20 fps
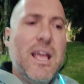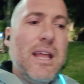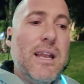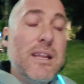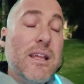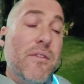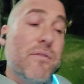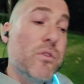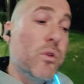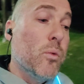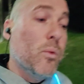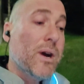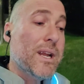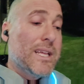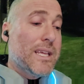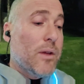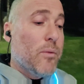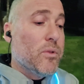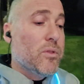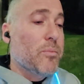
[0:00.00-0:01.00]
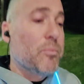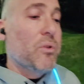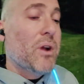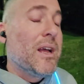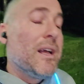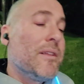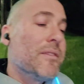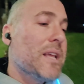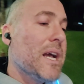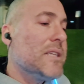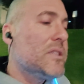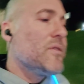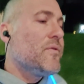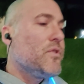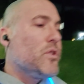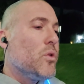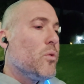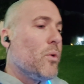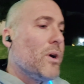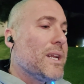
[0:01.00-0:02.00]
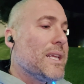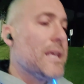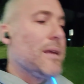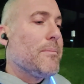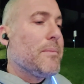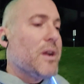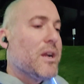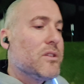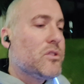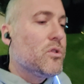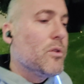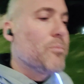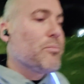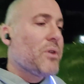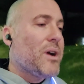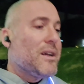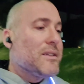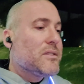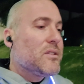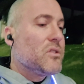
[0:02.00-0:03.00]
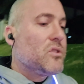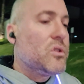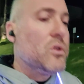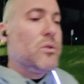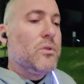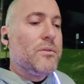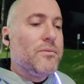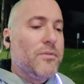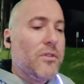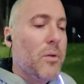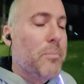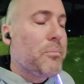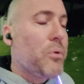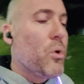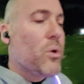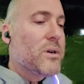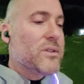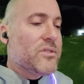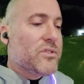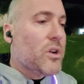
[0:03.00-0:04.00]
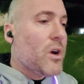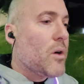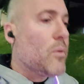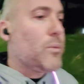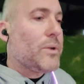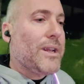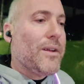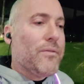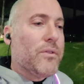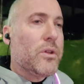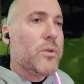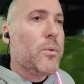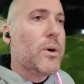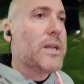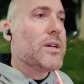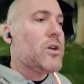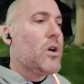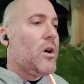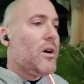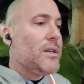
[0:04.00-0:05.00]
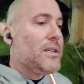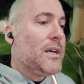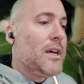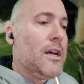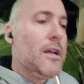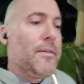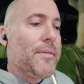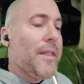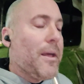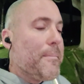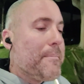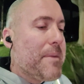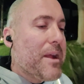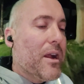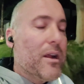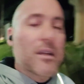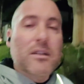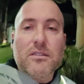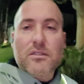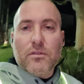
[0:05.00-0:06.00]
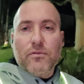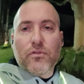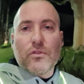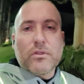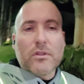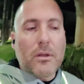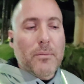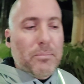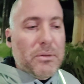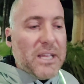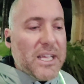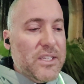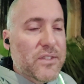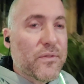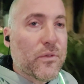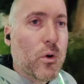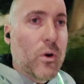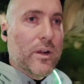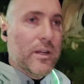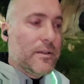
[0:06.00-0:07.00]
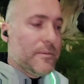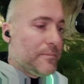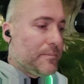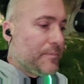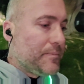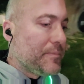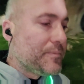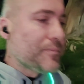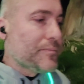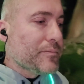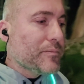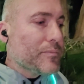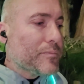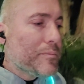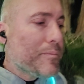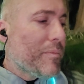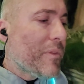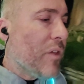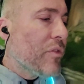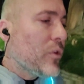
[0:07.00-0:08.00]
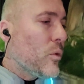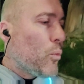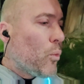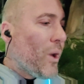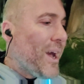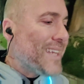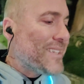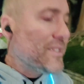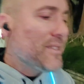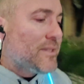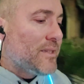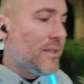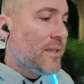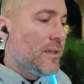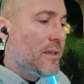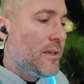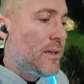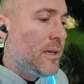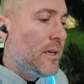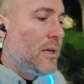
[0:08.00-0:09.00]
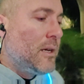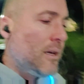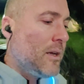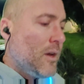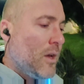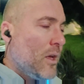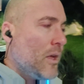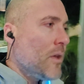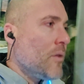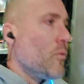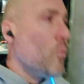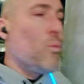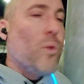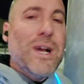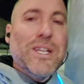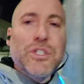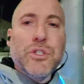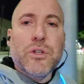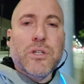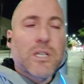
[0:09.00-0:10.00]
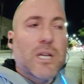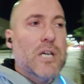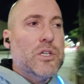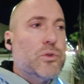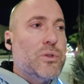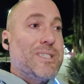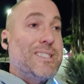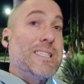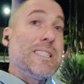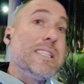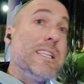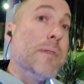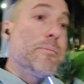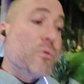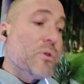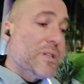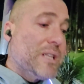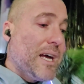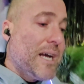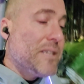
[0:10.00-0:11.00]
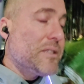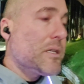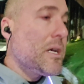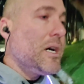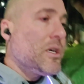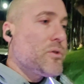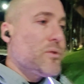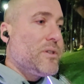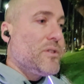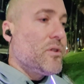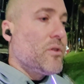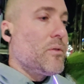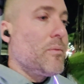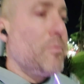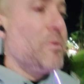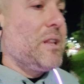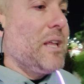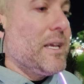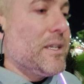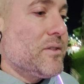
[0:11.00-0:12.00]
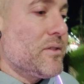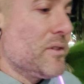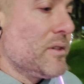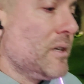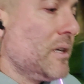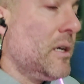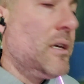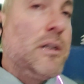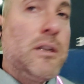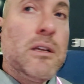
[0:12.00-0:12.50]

And if you want to get with the guys, if you want to get married to a prostitute, a porn star, whatever you want to call it, America's the, the place, the, the West, Western countries, liberalized countries are the place.